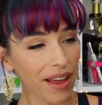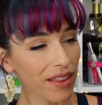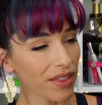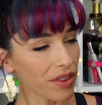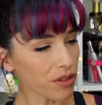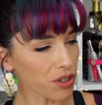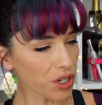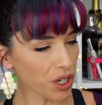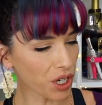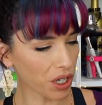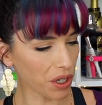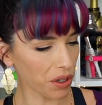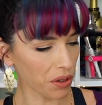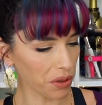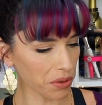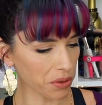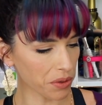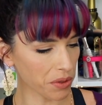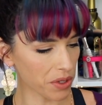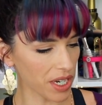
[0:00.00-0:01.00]
Those are
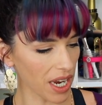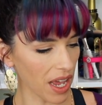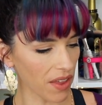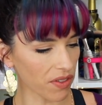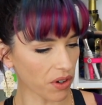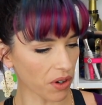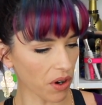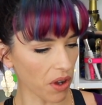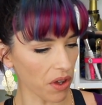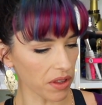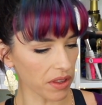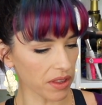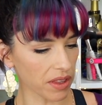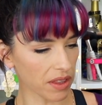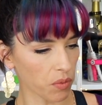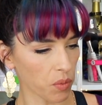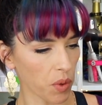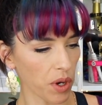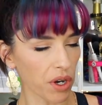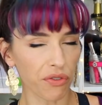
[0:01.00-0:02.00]
huge and they're all
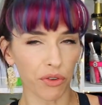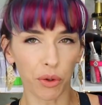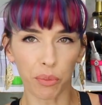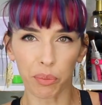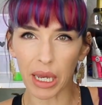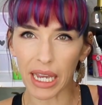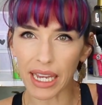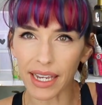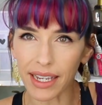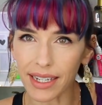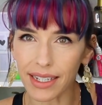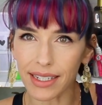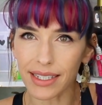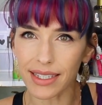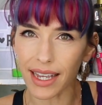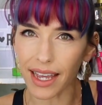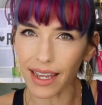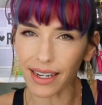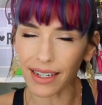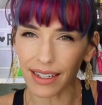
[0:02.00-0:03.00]
wonderful
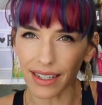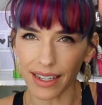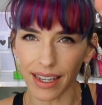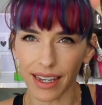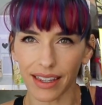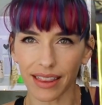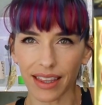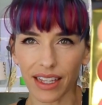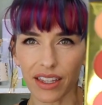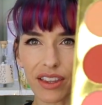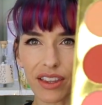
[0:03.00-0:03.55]
pinks and like they